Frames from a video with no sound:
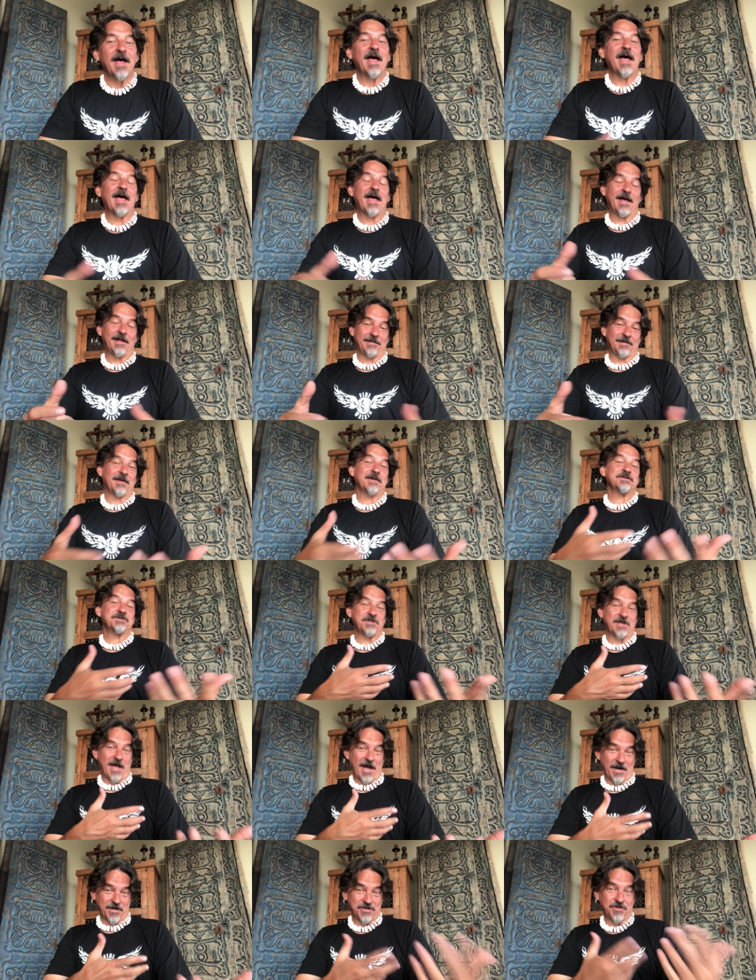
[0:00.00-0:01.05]
and
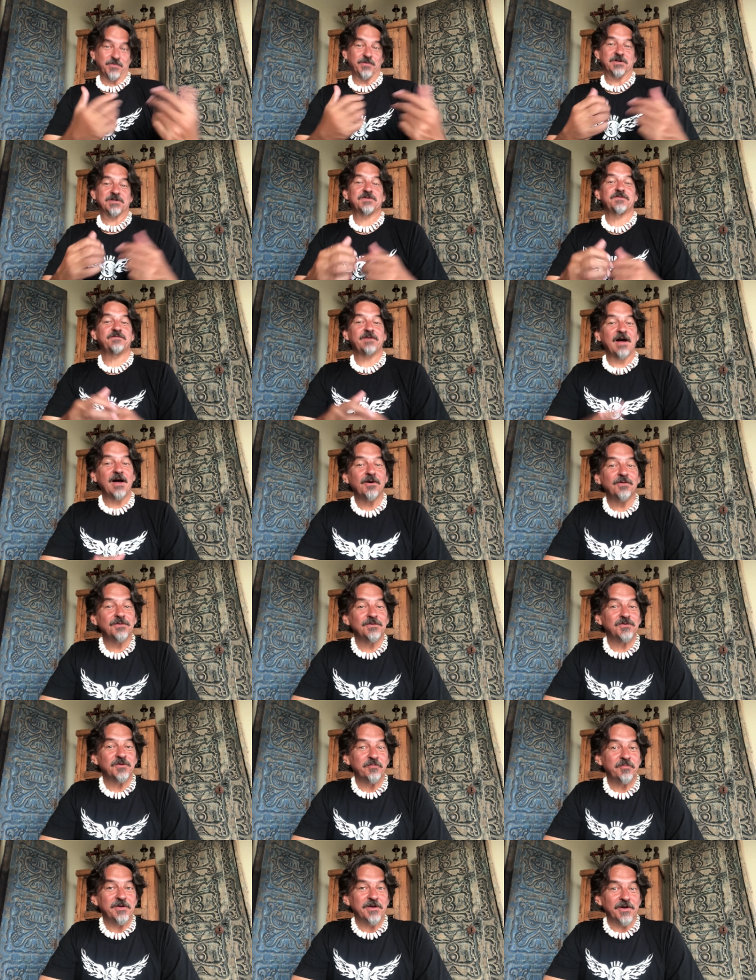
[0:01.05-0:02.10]
she actually was found
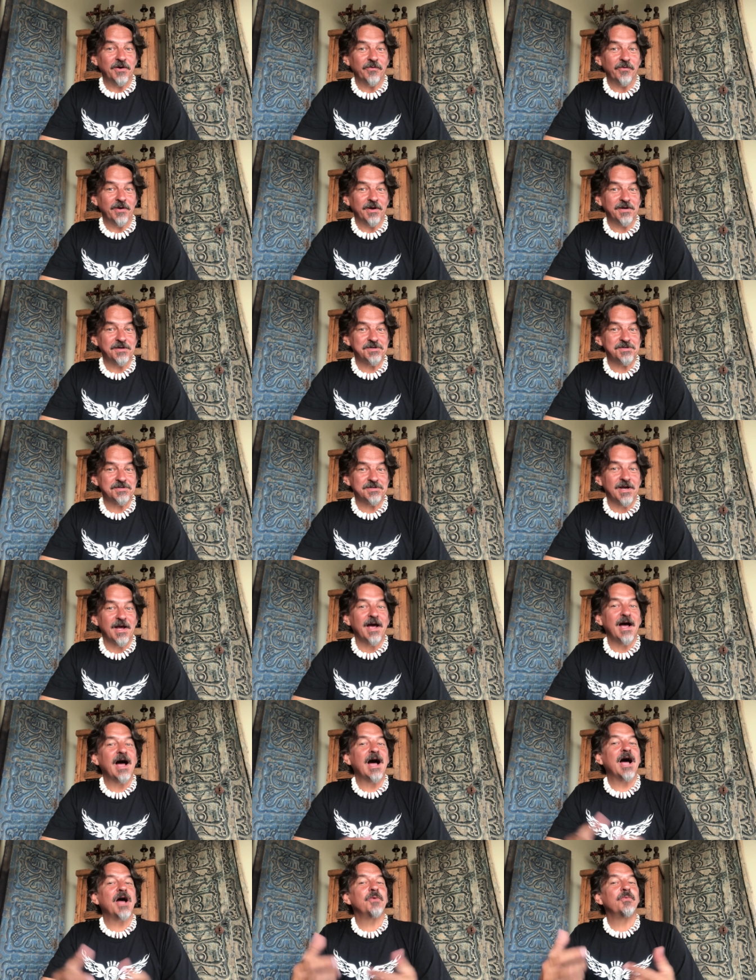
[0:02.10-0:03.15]
to be a witch,
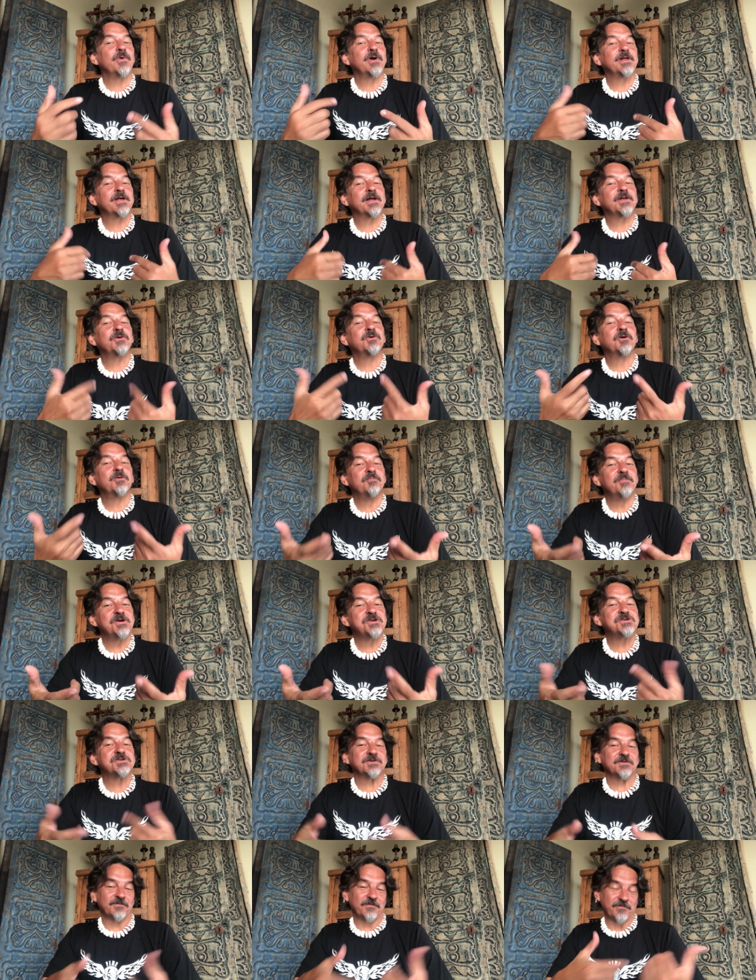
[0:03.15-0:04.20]
I would get
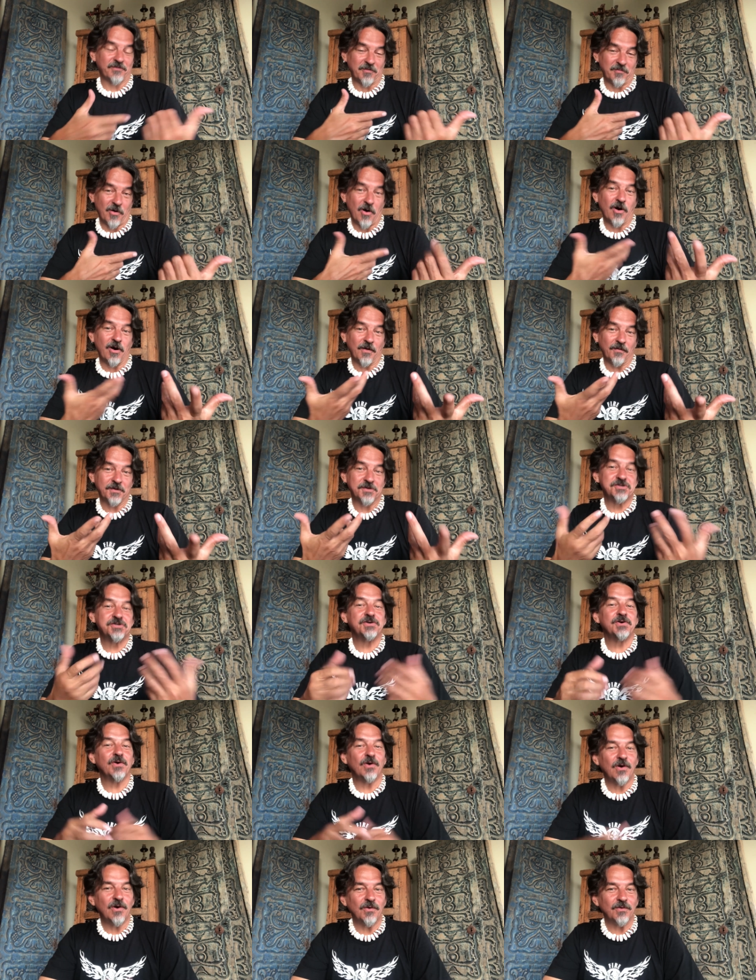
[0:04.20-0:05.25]
commission from all that she
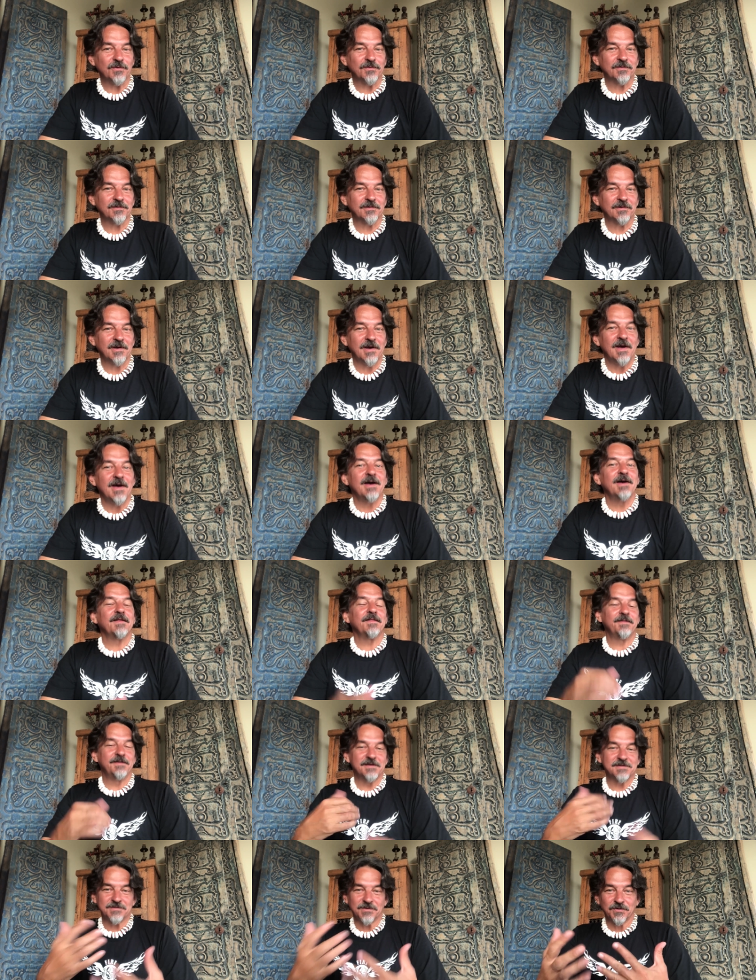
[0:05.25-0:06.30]
owned.
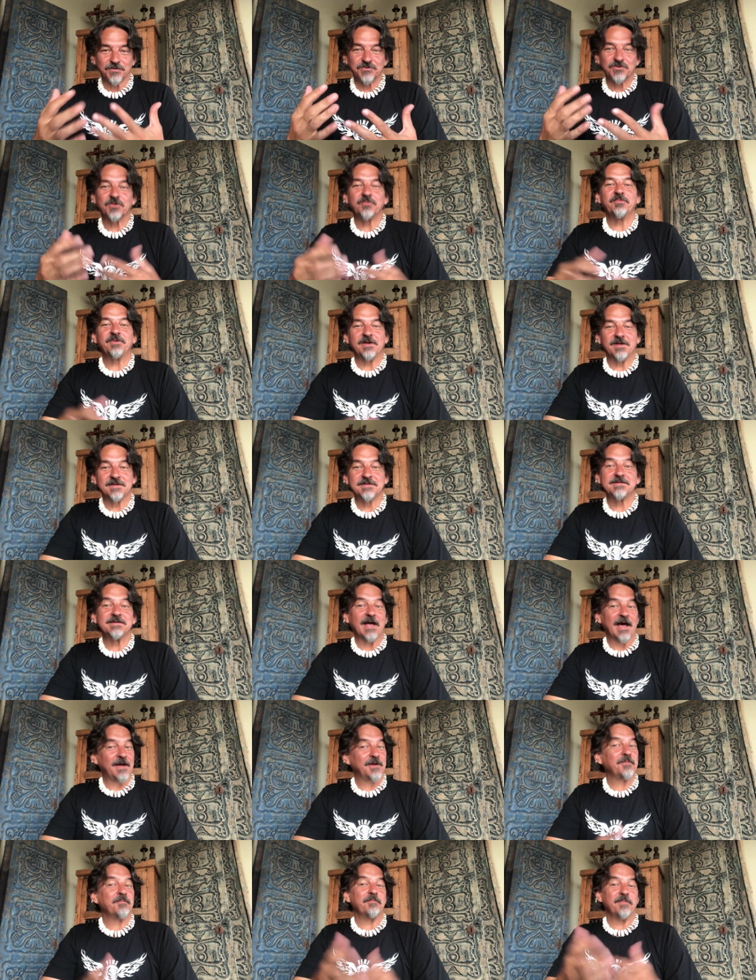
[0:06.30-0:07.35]
This also means
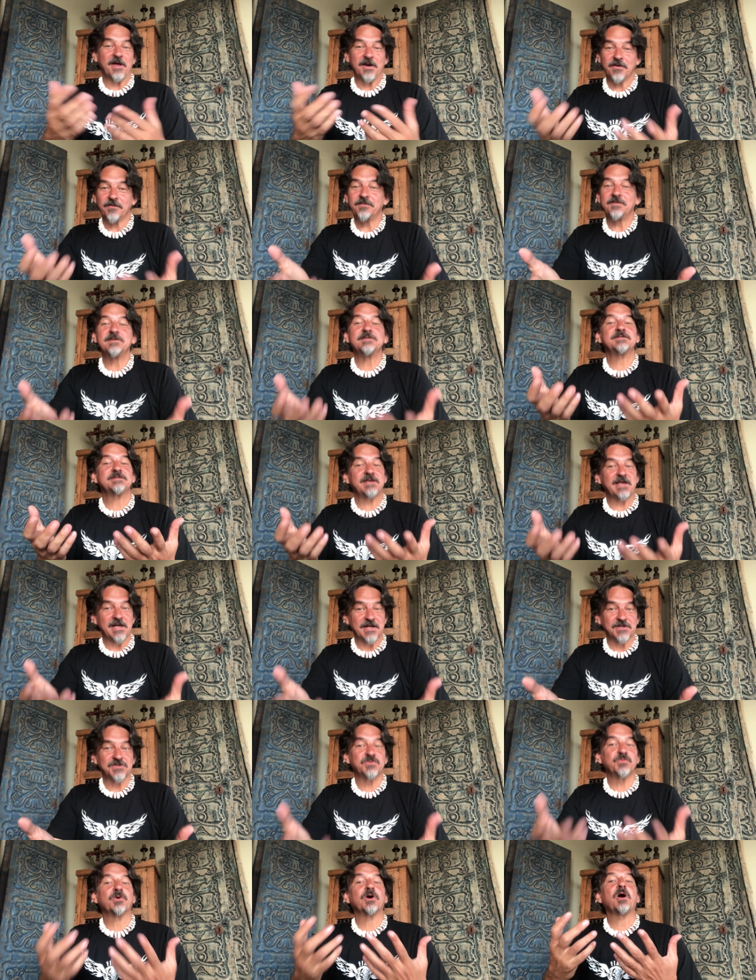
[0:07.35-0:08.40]
that many of these
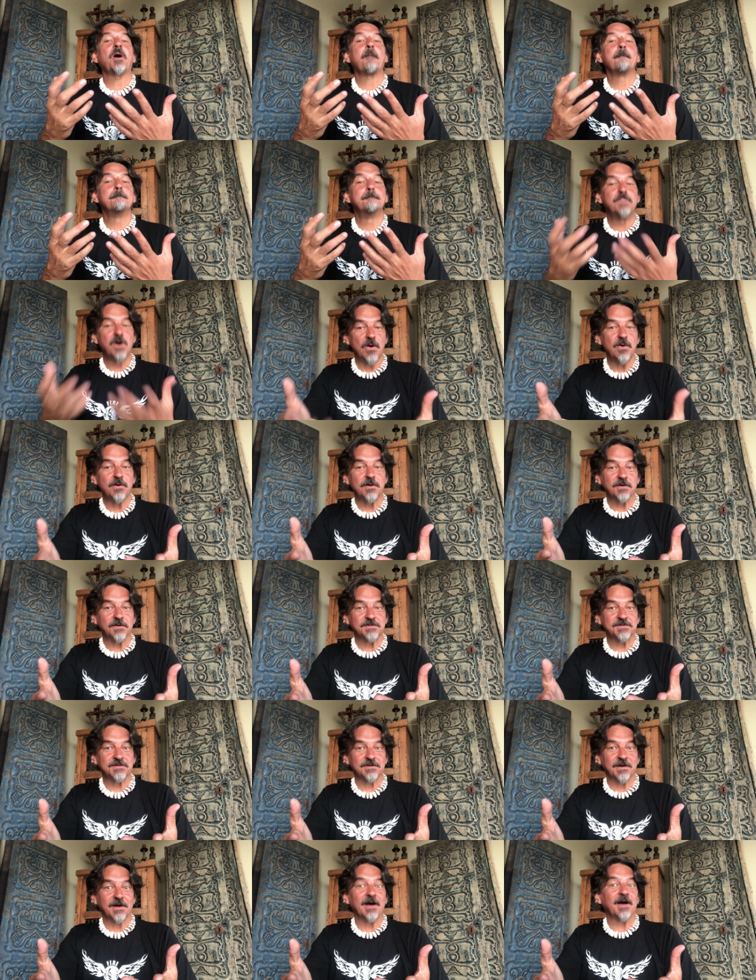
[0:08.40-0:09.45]
scales were
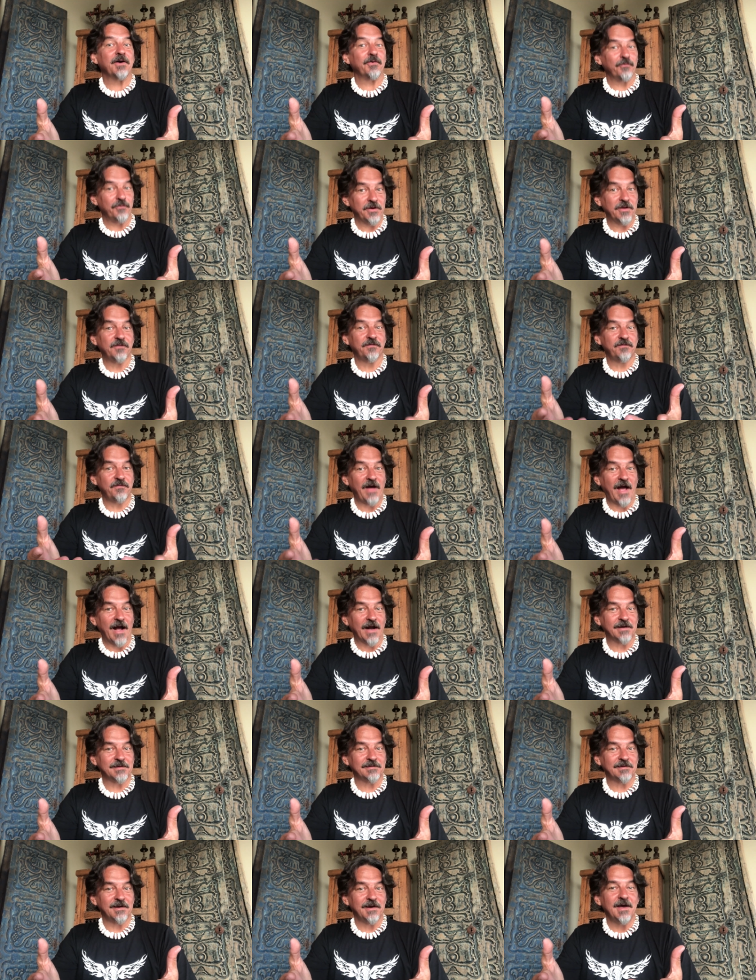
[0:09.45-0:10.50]
bogus, a real
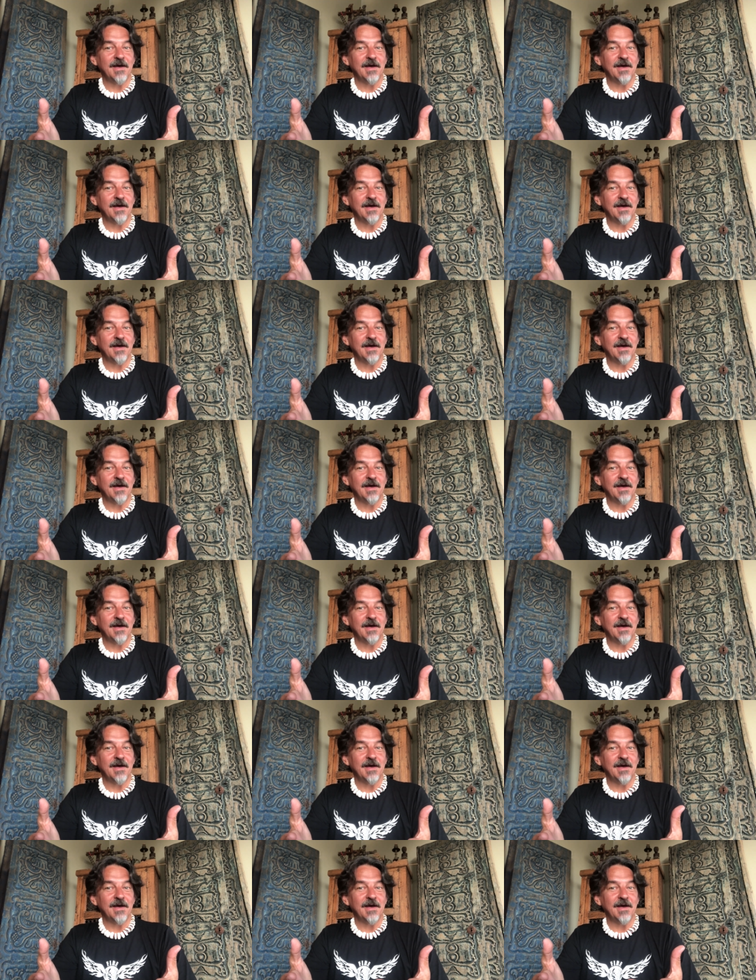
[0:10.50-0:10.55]
fact.